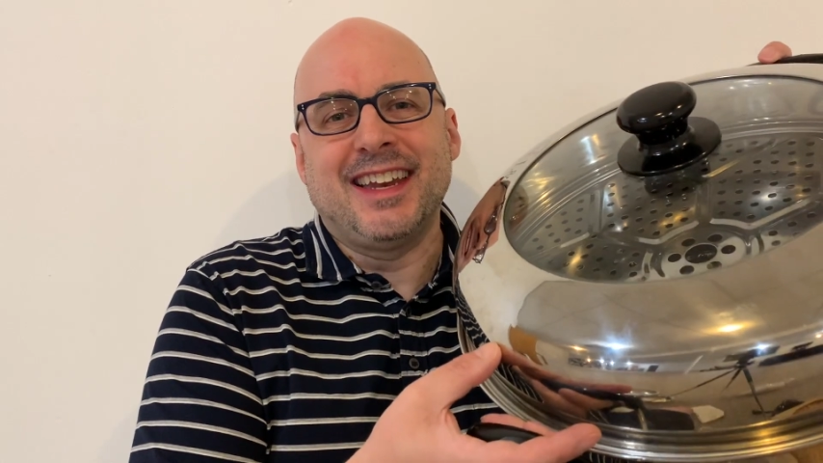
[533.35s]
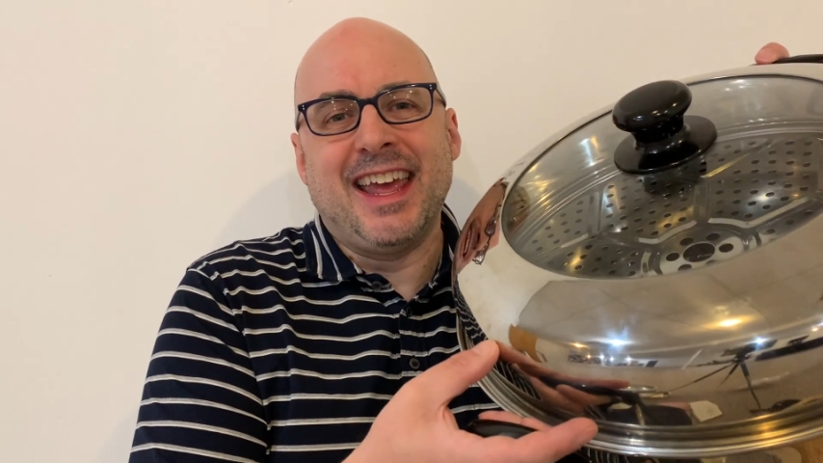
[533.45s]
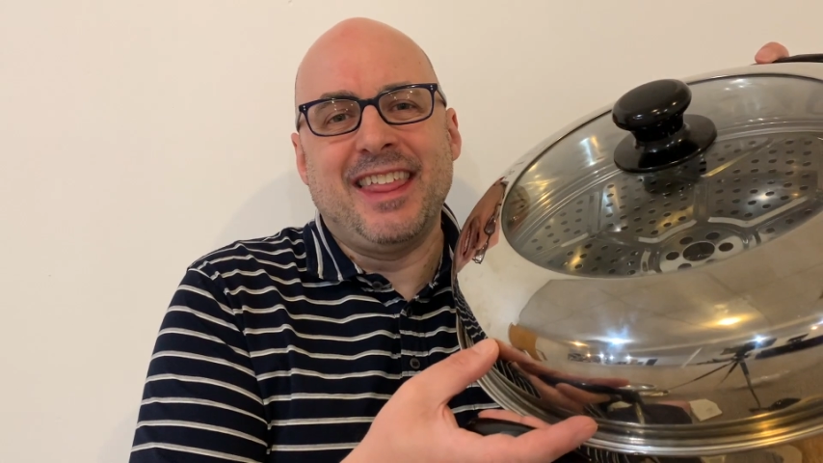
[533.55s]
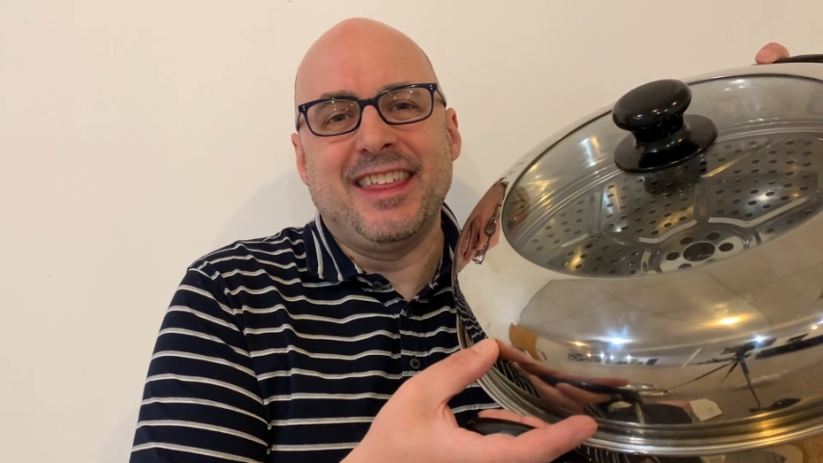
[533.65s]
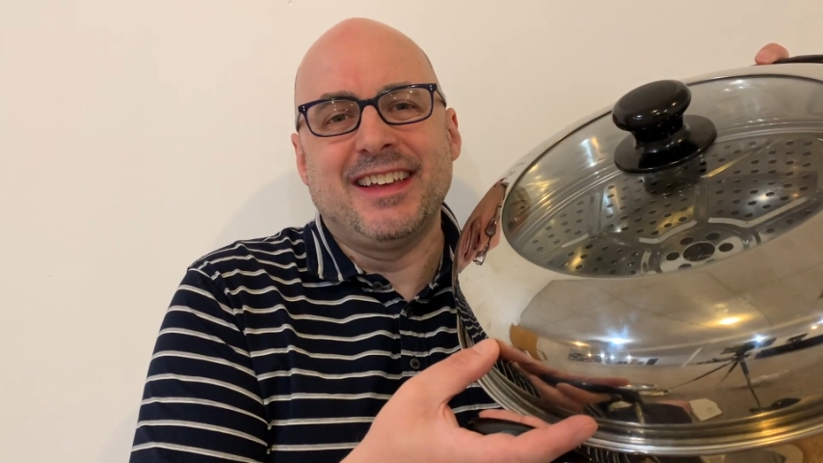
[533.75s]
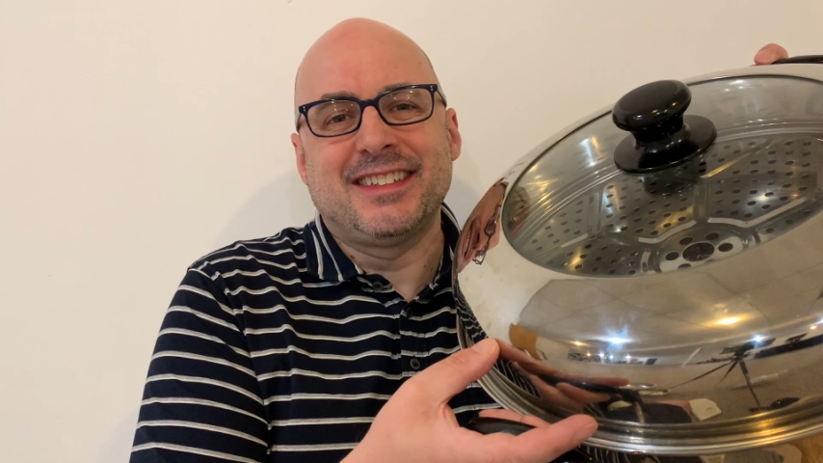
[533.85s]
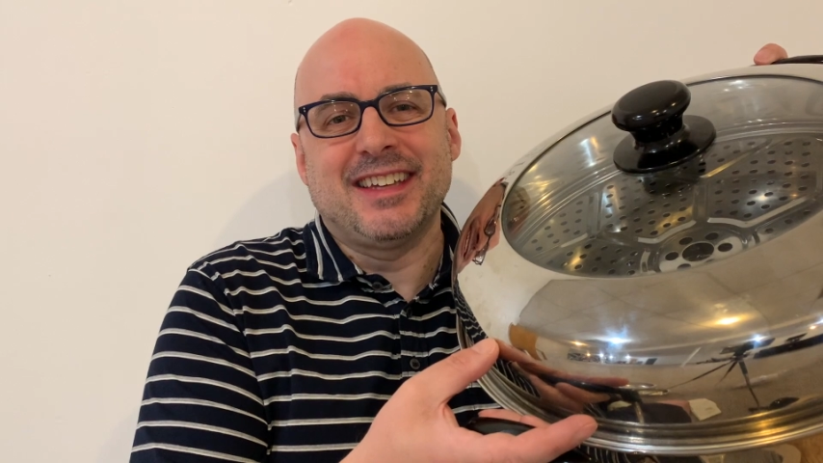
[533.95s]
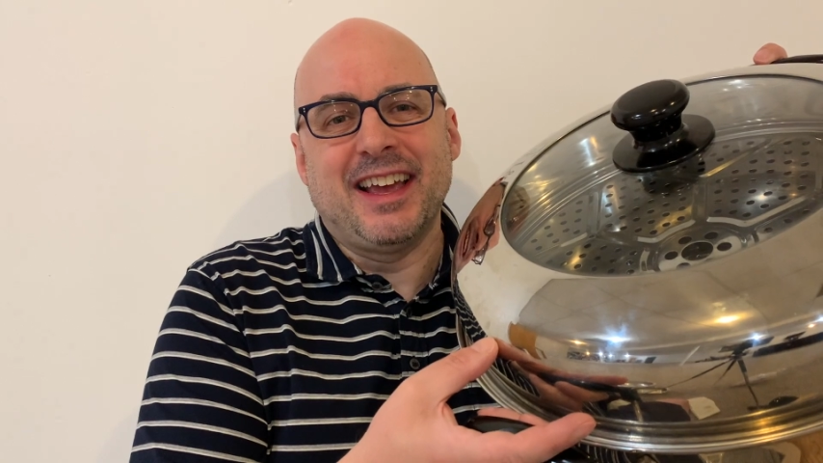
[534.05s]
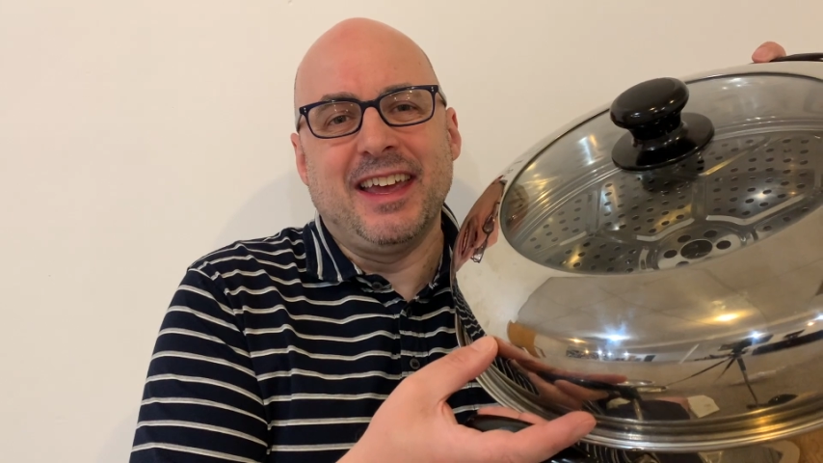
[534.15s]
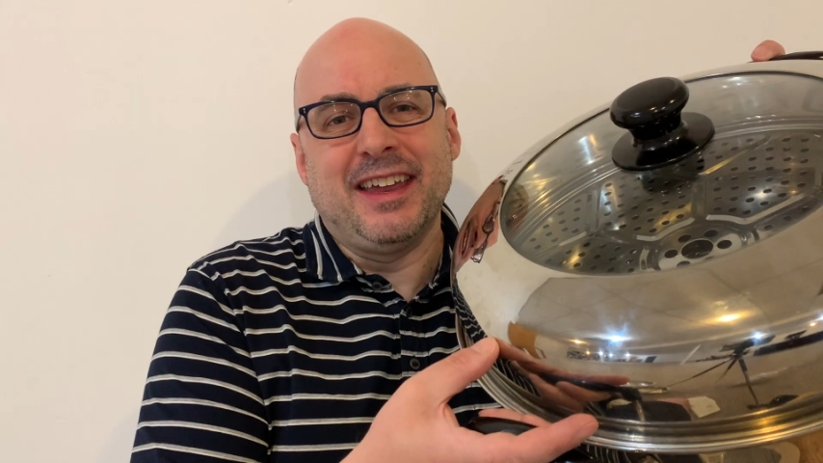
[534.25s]

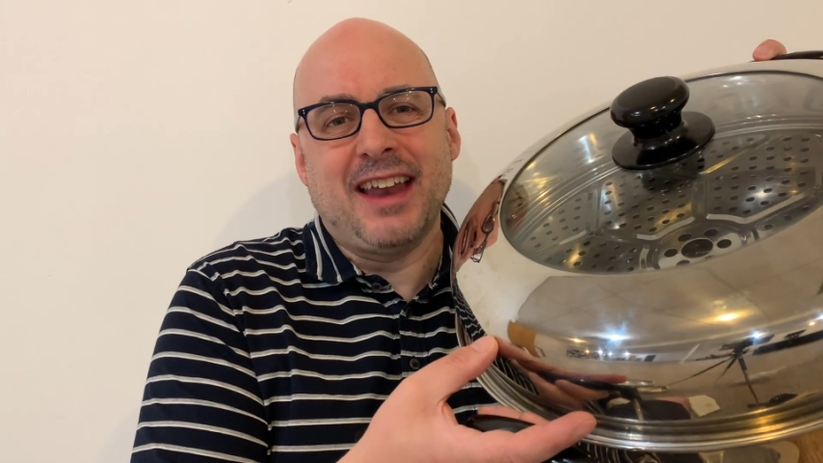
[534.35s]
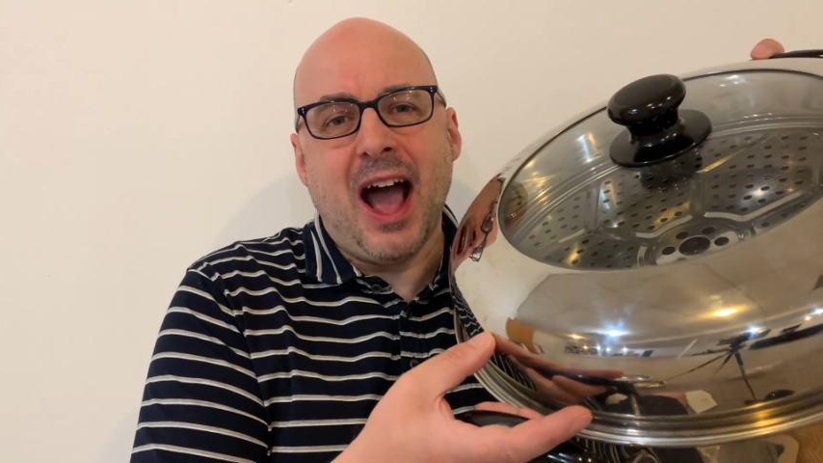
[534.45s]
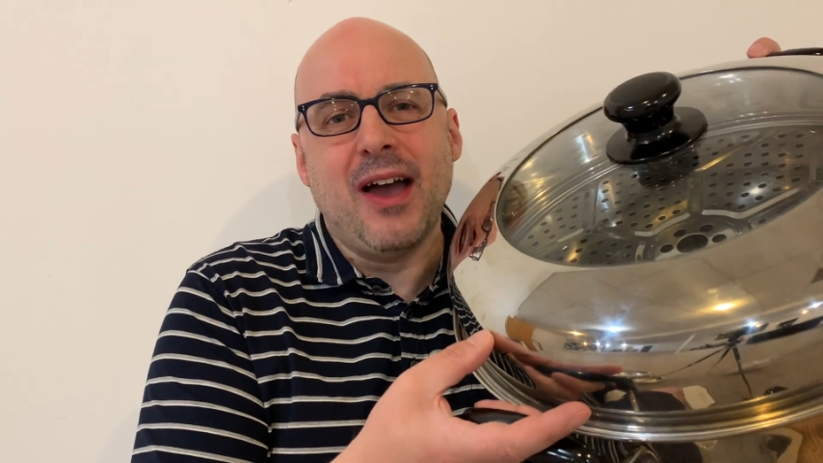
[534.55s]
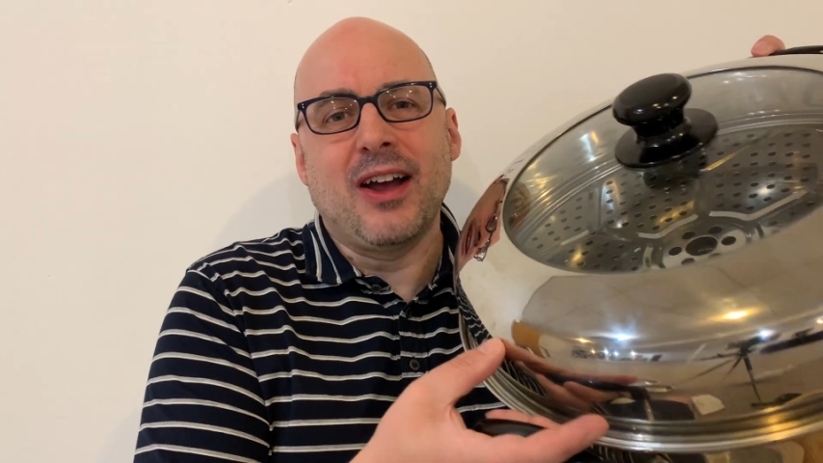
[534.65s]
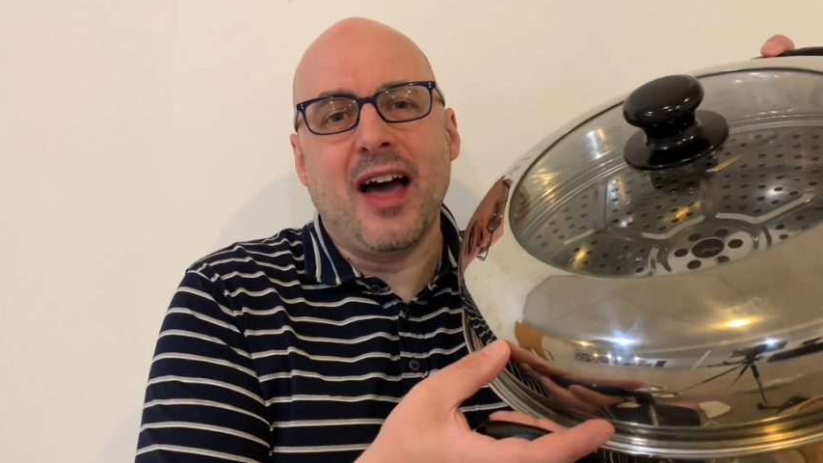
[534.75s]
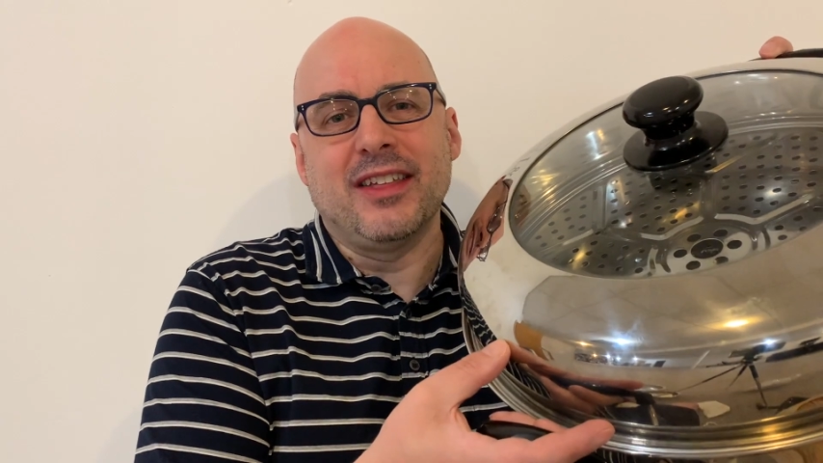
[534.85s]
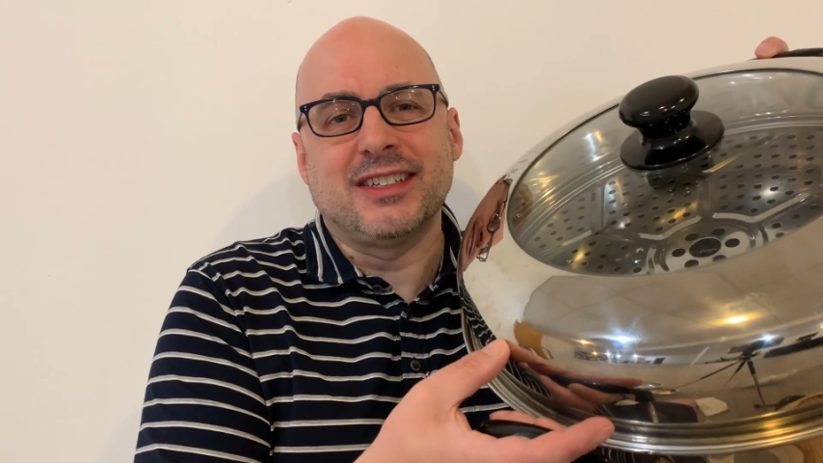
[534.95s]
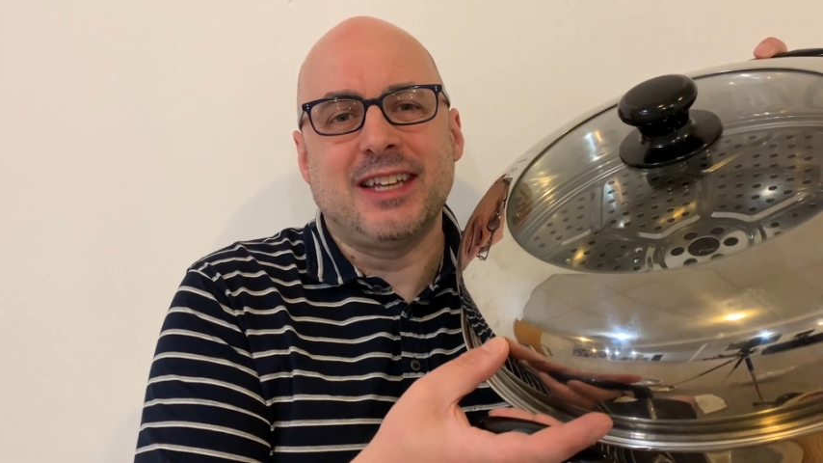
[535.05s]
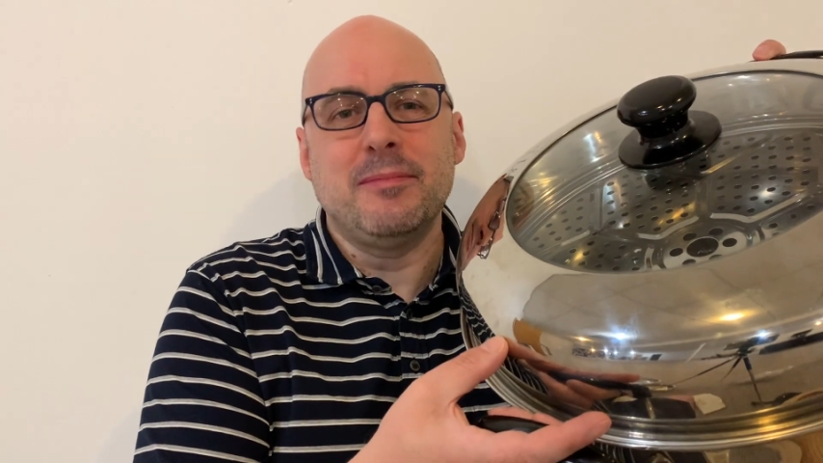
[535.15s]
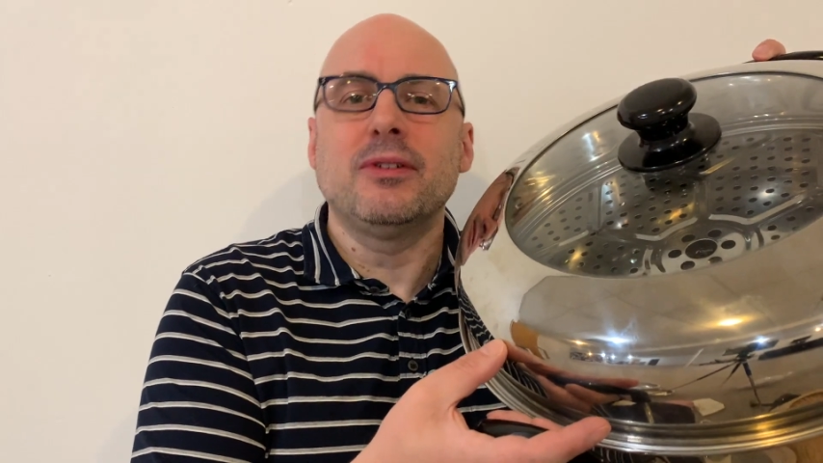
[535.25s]
in how I got the
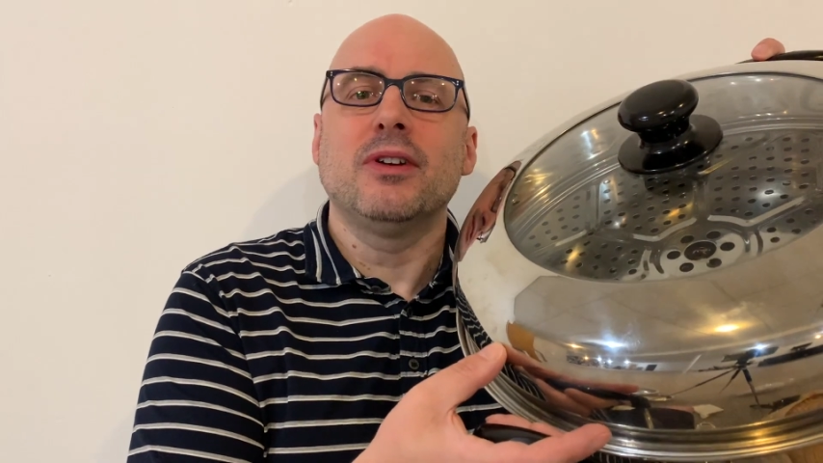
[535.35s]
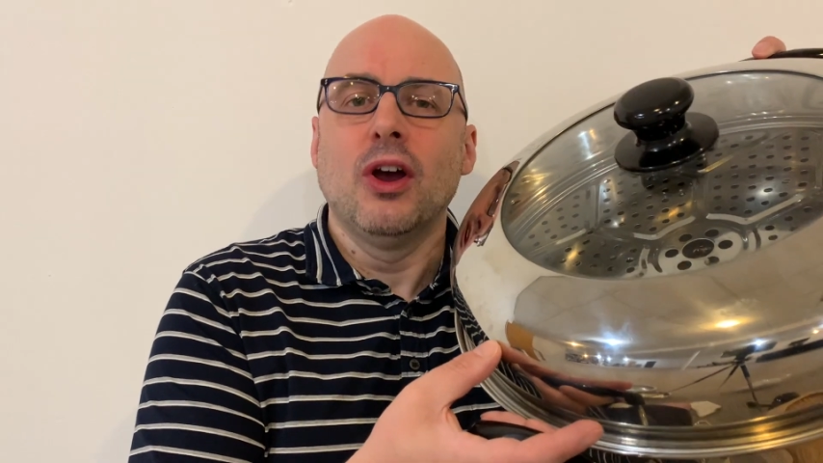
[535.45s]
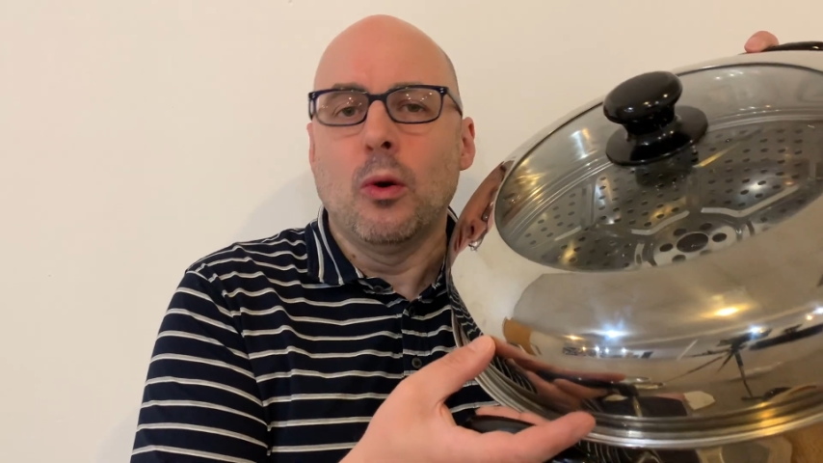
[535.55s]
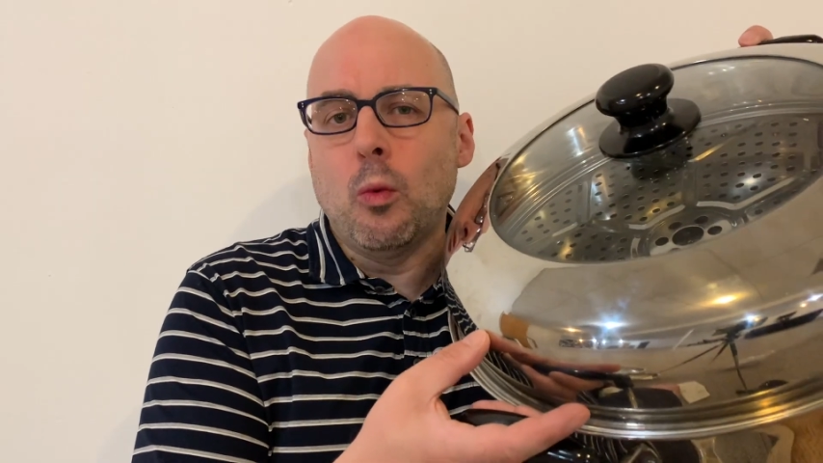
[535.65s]
steamer,